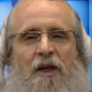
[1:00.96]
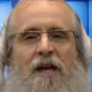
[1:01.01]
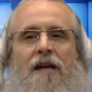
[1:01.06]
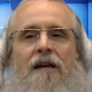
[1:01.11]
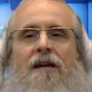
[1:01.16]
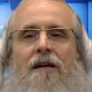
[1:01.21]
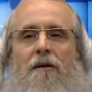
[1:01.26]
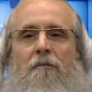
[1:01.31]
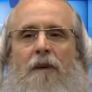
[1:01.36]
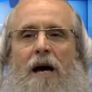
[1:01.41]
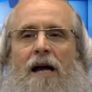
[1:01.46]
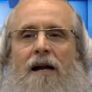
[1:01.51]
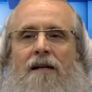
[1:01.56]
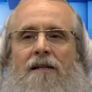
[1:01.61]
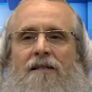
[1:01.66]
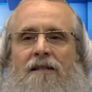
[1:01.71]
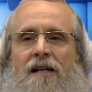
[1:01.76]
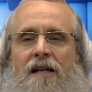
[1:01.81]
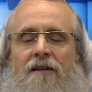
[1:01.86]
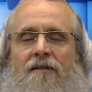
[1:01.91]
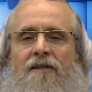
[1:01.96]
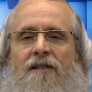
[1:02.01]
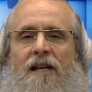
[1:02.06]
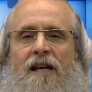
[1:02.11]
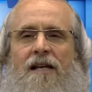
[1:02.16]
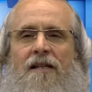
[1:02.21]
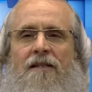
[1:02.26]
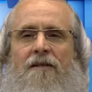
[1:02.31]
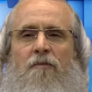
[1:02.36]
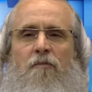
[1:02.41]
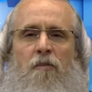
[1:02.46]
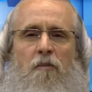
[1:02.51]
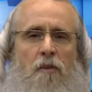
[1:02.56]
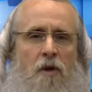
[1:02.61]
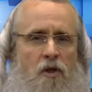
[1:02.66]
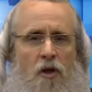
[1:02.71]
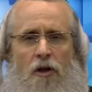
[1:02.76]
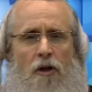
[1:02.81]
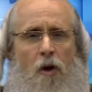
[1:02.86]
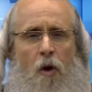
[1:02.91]
thinking about ourselves as
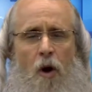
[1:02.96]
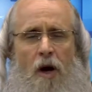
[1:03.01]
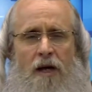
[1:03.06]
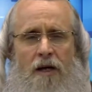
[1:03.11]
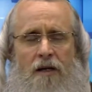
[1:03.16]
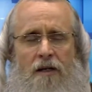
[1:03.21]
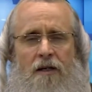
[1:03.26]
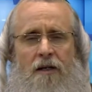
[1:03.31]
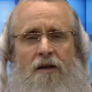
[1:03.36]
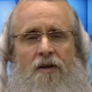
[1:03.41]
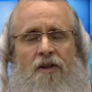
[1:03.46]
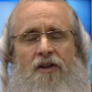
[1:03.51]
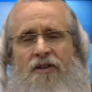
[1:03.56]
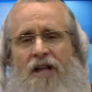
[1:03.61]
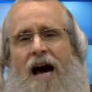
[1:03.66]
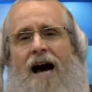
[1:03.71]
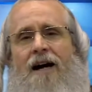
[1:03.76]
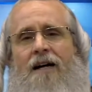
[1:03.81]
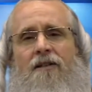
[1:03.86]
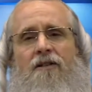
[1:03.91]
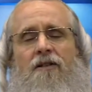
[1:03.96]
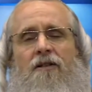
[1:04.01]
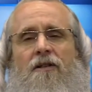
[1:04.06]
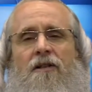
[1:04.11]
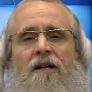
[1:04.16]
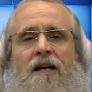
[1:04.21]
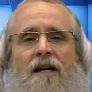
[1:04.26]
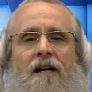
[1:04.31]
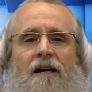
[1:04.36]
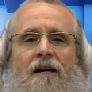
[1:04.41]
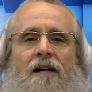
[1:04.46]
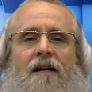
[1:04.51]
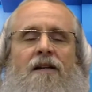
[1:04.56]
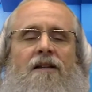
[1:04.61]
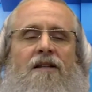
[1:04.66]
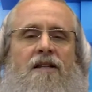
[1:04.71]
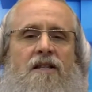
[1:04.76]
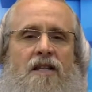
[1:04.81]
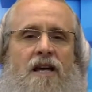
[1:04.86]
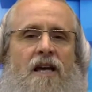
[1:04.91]
the lawyer, the doctor,
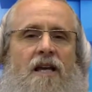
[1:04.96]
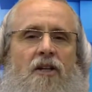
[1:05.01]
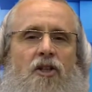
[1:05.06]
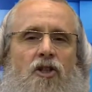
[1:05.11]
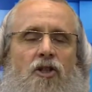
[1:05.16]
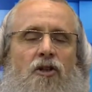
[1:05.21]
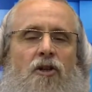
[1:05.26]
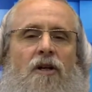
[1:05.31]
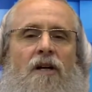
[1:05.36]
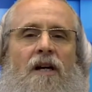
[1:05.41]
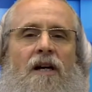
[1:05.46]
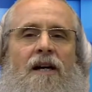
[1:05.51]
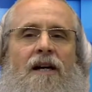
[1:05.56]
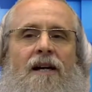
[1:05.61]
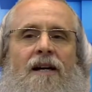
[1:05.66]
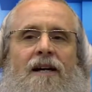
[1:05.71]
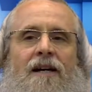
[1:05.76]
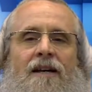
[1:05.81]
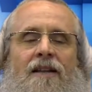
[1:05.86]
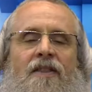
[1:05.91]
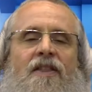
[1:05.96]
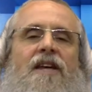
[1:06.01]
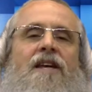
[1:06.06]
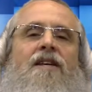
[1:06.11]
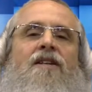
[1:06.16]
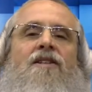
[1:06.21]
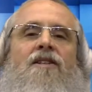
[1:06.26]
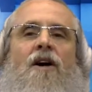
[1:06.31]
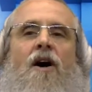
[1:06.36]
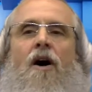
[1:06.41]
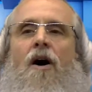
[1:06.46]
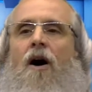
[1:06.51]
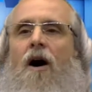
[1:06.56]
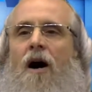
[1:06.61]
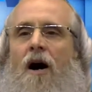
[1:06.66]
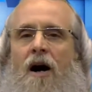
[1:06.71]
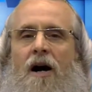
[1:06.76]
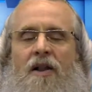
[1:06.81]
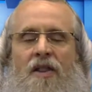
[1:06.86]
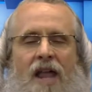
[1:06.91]
the teacher. These
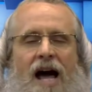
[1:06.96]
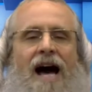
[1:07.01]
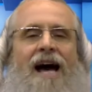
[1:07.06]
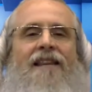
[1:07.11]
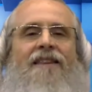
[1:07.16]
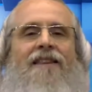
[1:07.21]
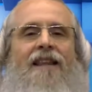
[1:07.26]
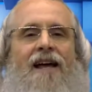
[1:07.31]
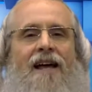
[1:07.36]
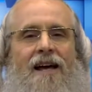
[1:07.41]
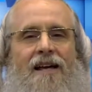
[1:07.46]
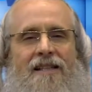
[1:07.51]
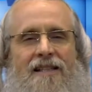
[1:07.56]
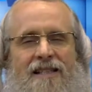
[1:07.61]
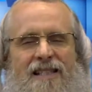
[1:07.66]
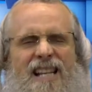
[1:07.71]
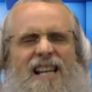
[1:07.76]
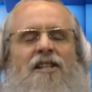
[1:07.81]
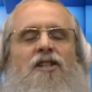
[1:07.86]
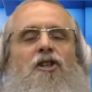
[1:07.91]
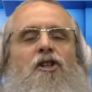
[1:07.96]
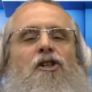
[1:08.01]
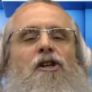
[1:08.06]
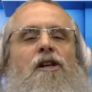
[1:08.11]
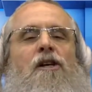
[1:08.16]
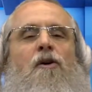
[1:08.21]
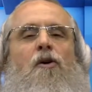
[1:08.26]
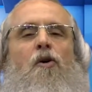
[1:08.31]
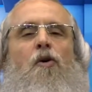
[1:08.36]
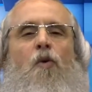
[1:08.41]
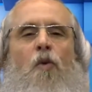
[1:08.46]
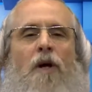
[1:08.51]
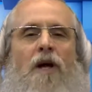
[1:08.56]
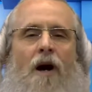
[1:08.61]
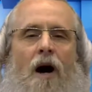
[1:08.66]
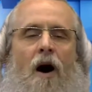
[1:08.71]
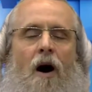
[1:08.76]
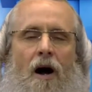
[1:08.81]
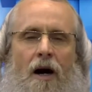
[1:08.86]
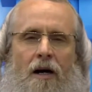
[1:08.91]
are not essentially who
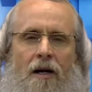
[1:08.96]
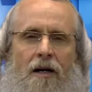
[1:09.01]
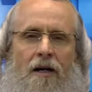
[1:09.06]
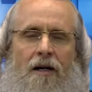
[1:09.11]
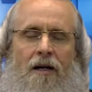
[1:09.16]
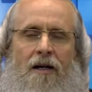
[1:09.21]
we are.